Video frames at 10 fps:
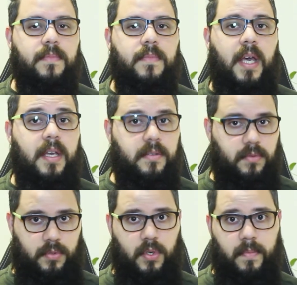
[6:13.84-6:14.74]
Hey,
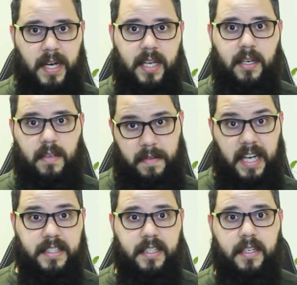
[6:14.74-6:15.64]
do you mind if
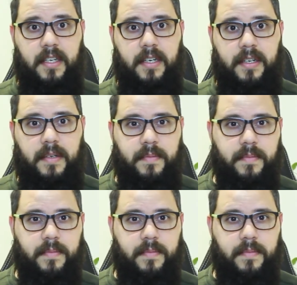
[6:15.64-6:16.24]
I sit here?